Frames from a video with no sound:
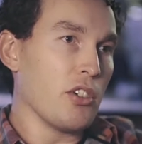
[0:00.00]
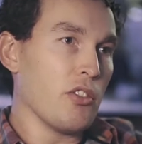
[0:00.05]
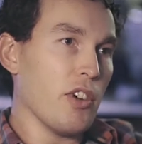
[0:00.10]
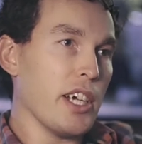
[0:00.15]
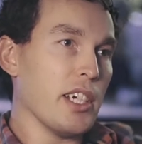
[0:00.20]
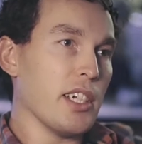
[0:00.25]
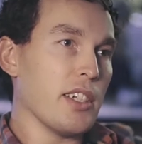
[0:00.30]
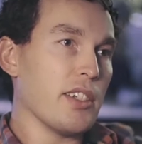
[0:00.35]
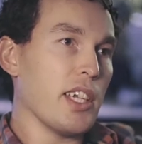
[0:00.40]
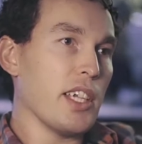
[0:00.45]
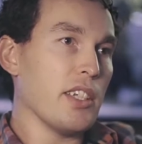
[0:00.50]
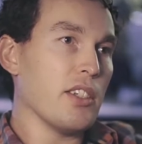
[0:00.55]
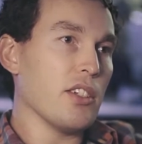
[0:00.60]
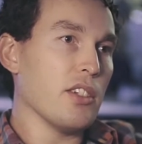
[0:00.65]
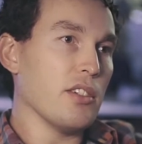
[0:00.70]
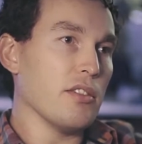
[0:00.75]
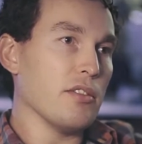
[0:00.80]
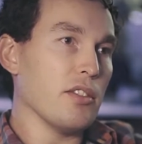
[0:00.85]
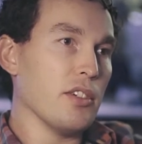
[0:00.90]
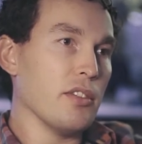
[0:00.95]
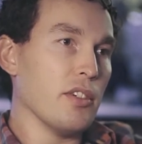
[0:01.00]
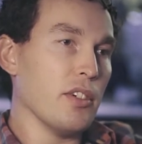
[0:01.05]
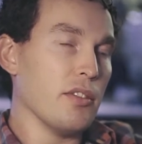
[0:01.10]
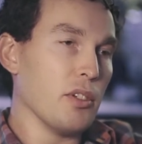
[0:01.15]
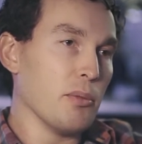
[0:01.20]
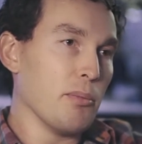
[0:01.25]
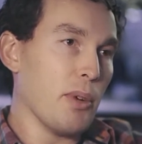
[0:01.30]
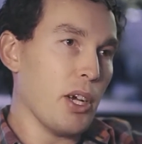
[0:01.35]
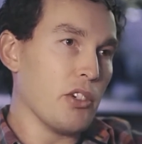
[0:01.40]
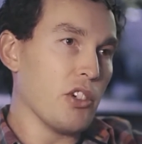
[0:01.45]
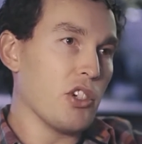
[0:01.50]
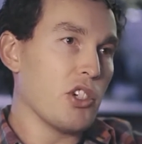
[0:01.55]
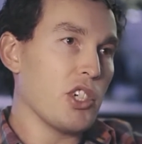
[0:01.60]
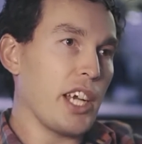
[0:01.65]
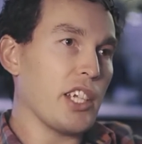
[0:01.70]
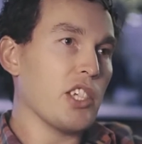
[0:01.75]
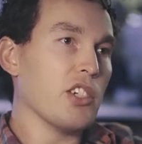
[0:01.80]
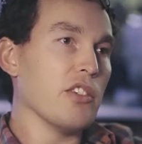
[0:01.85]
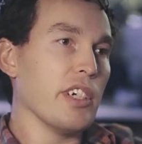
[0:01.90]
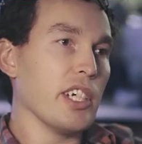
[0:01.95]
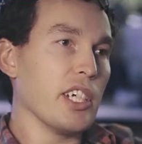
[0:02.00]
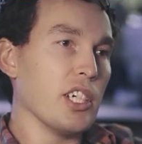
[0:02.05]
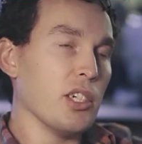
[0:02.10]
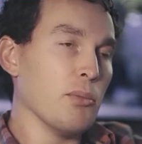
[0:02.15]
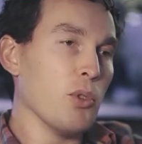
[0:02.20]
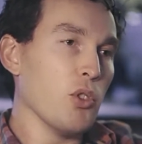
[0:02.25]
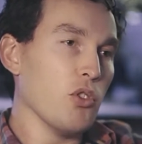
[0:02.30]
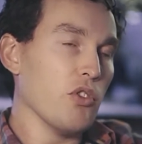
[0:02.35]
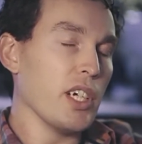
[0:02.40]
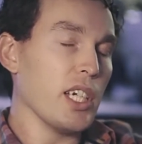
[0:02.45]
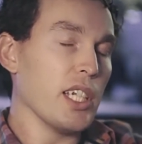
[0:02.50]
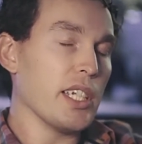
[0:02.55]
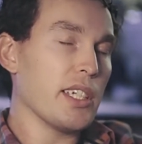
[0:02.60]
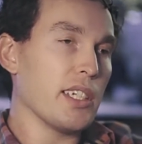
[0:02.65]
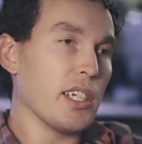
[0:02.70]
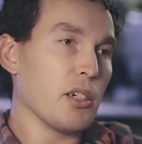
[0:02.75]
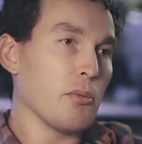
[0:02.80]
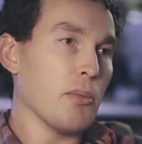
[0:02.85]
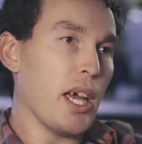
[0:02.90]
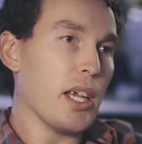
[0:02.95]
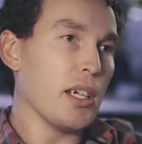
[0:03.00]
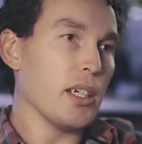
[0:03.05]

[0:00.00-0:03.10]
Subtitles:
greater sense of the bone shattering in a more realistic manner.